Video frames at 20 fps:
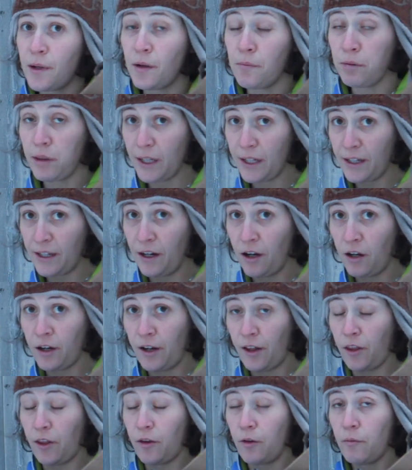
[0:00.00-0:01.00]
be completely
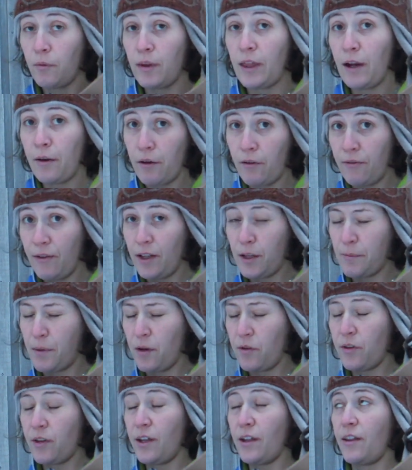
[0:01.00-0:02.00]
honest with how I feel
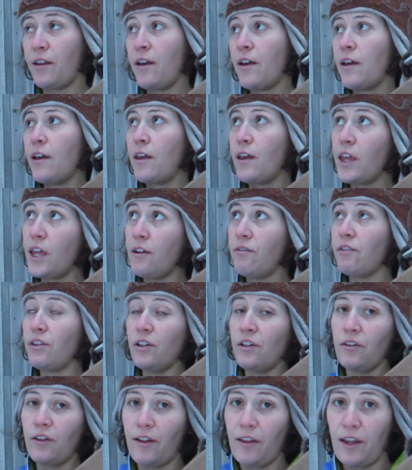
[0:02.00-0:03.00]
about these, even
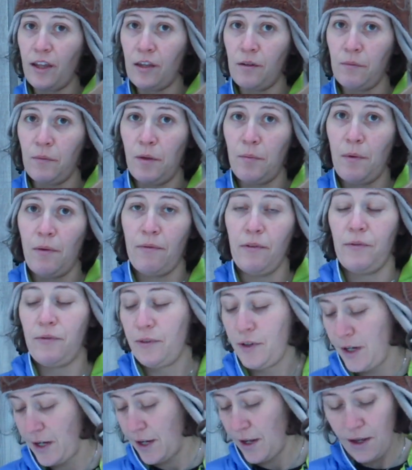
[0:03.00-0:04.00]
though they sent them to me for
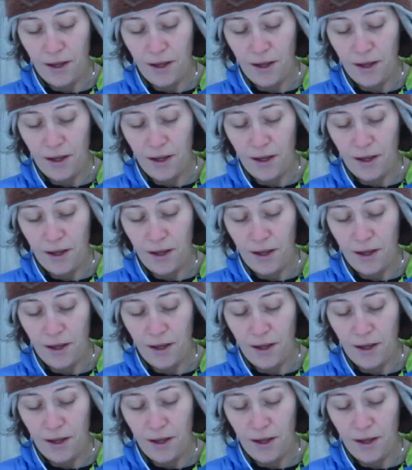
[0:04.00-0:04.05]
free.